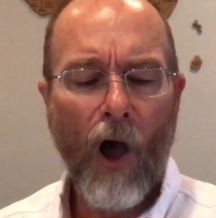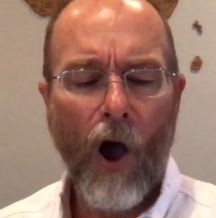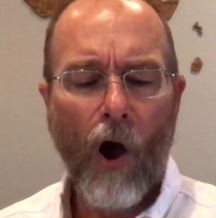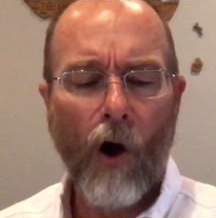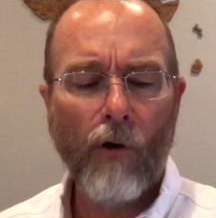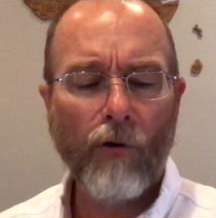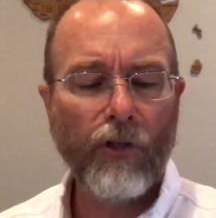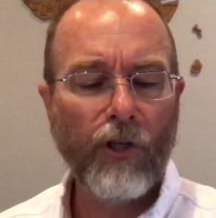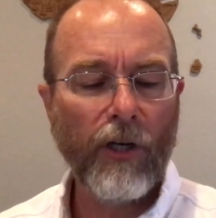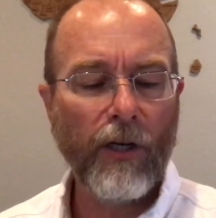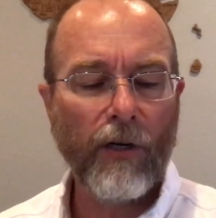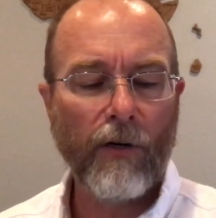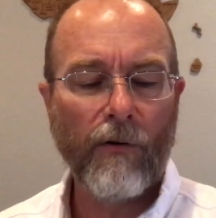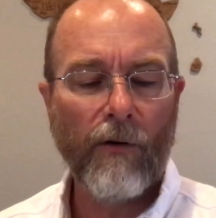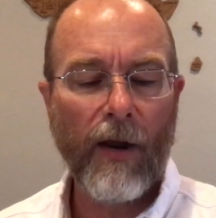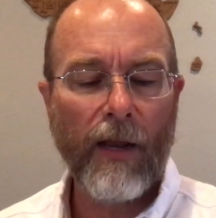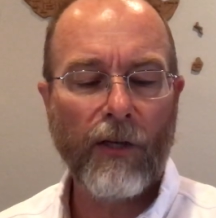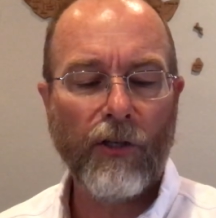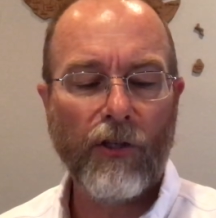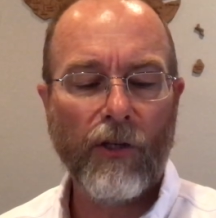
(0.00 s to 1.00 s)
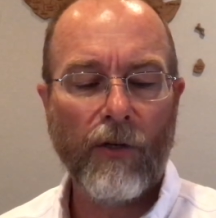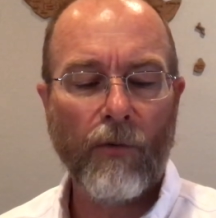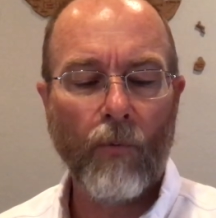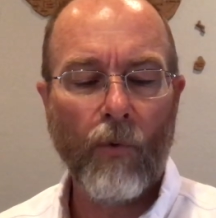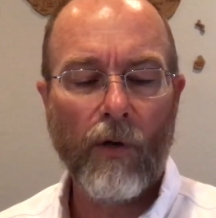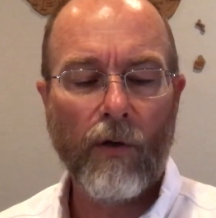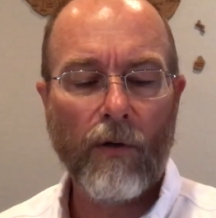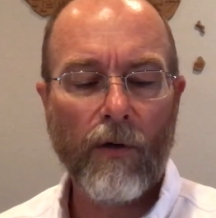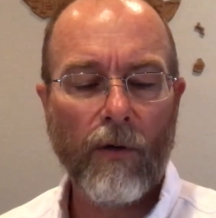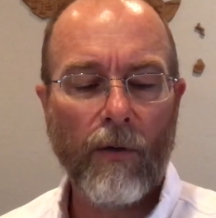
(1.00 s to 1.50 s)
O generation
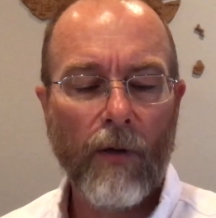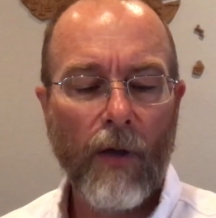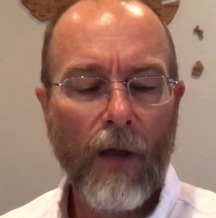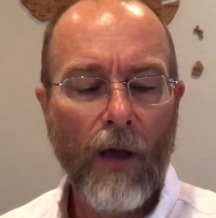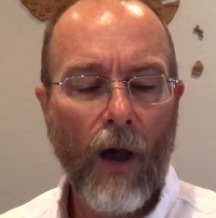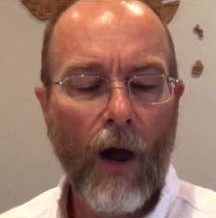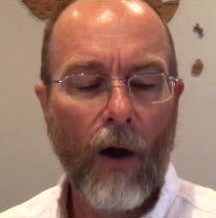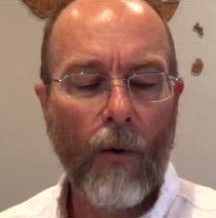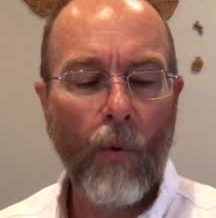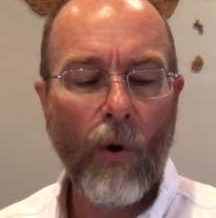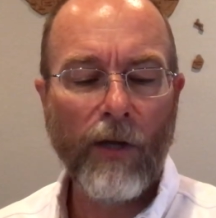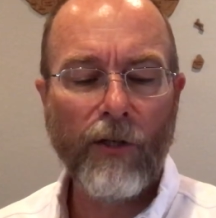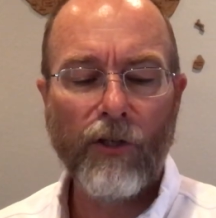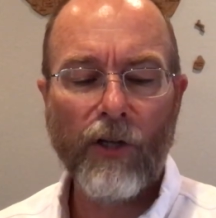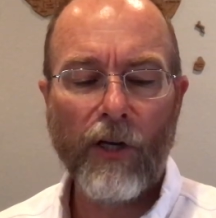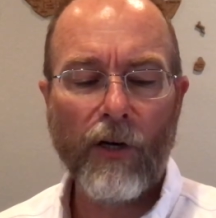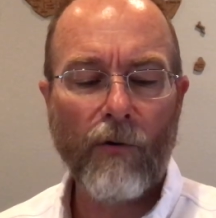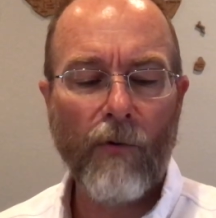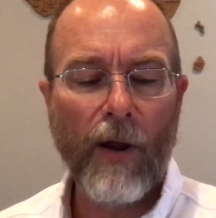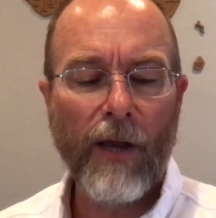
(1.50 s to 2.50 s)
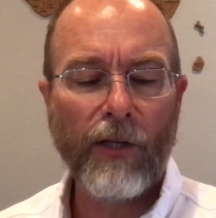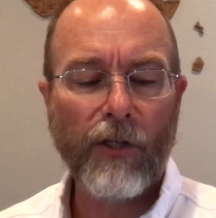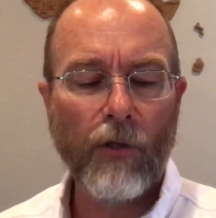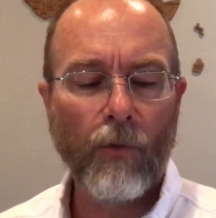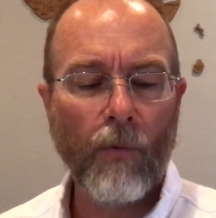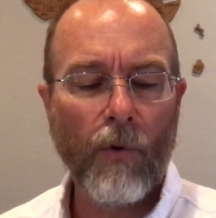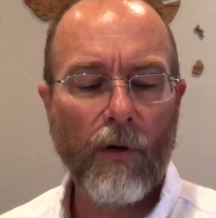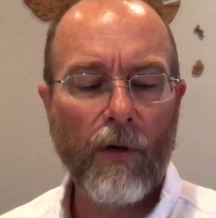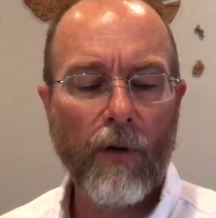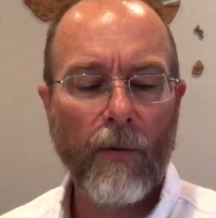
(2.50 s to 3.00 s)
will one
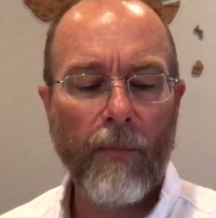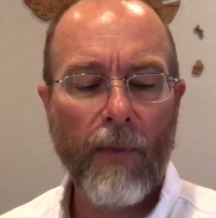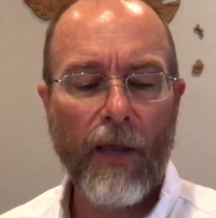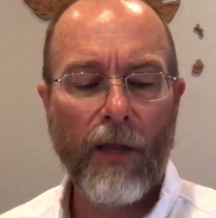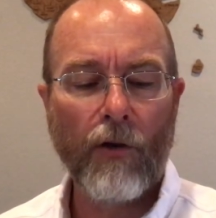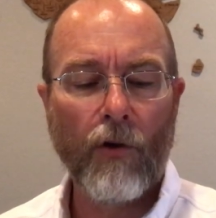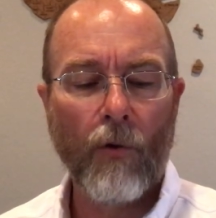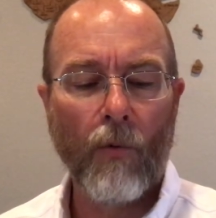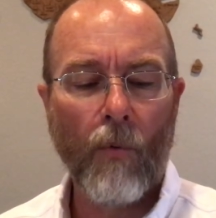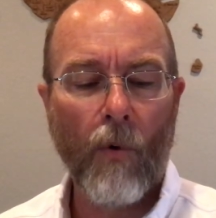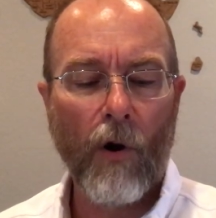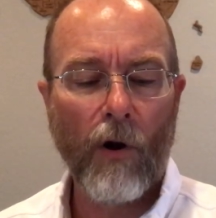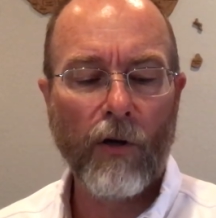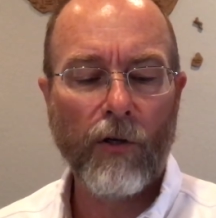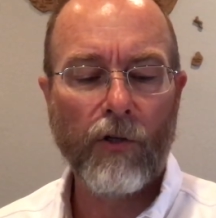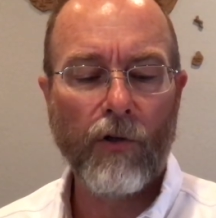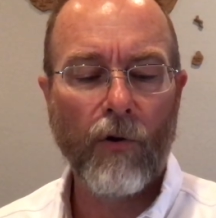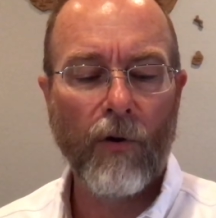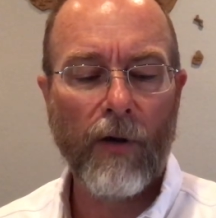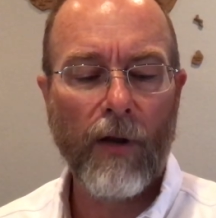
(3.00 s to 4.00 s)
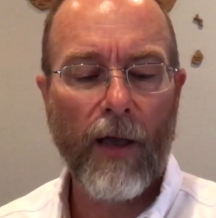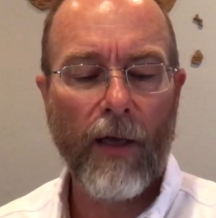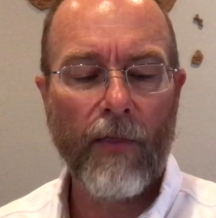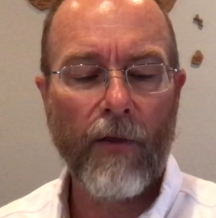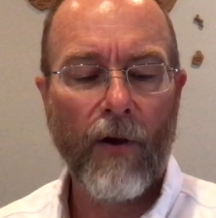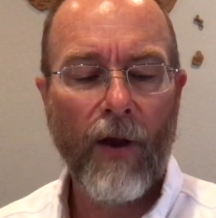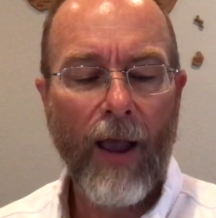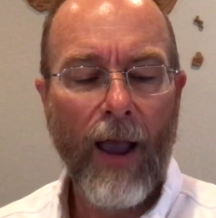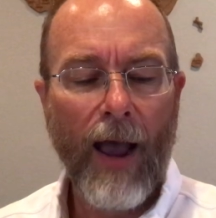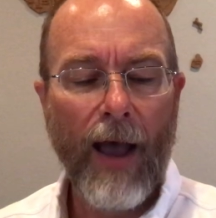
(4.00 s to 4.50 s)
generation will commend your works to
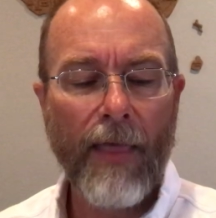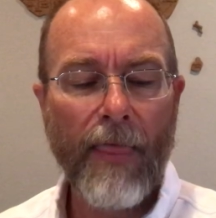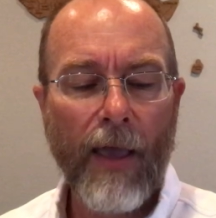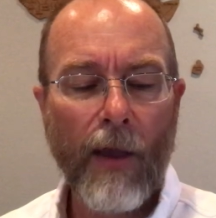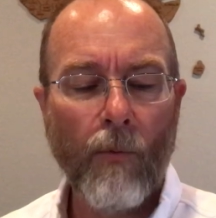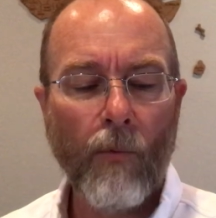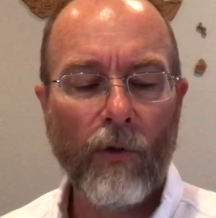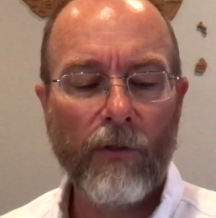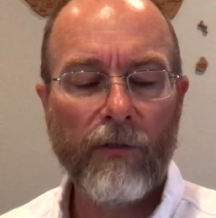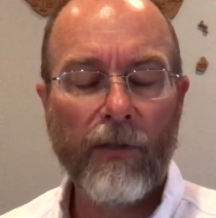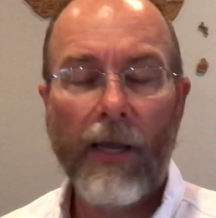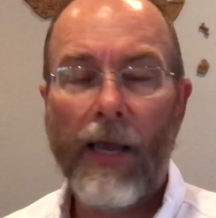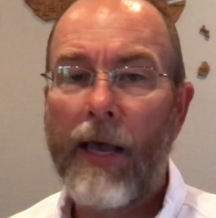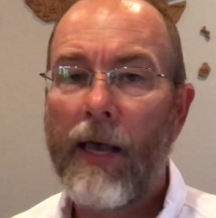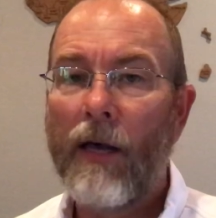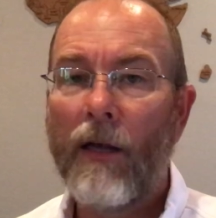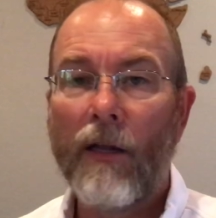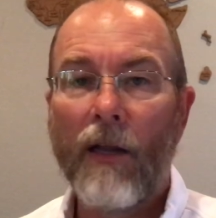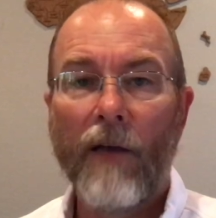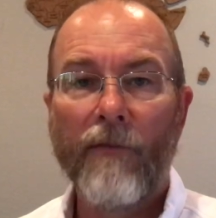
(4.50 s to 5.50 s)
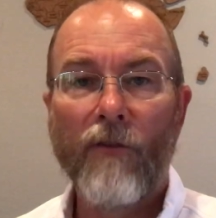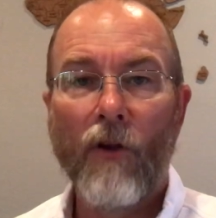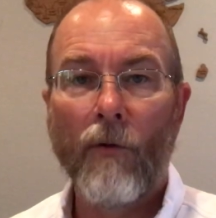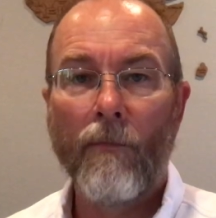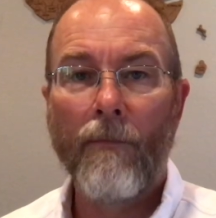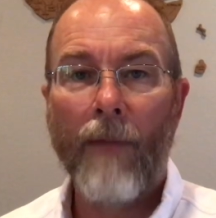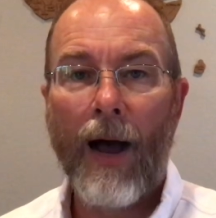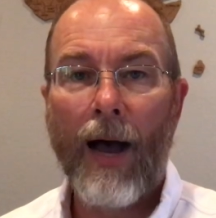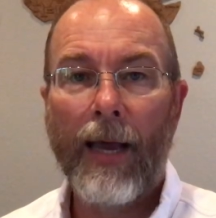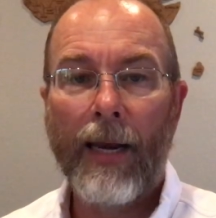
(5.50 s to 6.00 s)
another, and they will tell of your
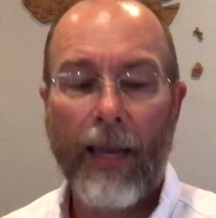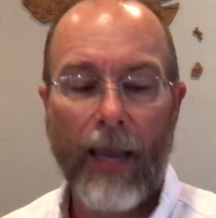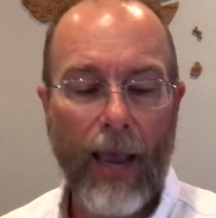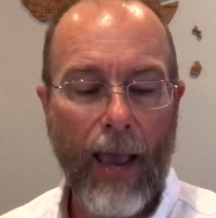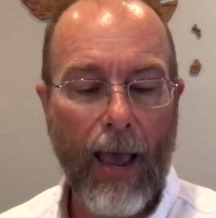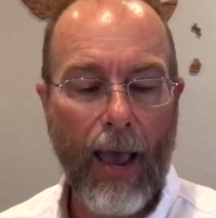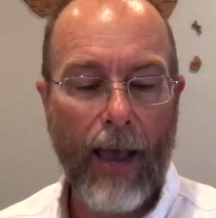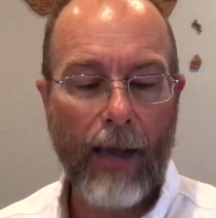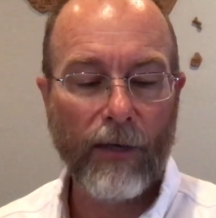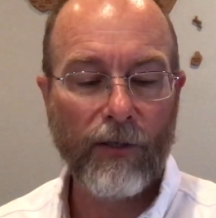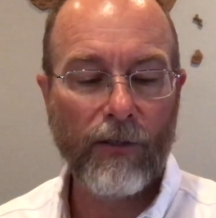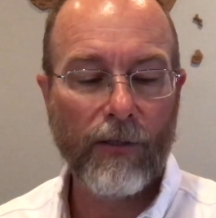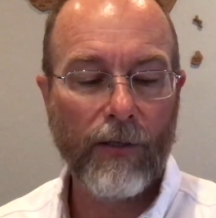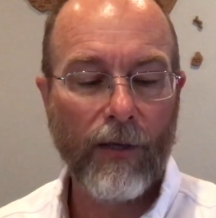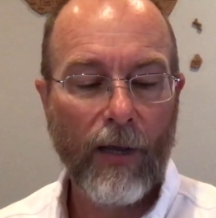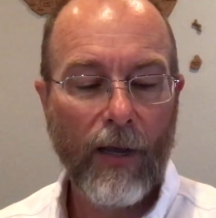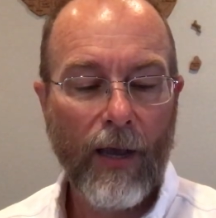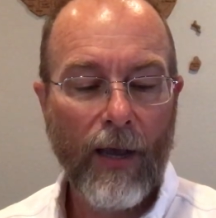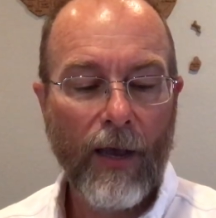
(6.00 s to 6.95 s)
mighty acts.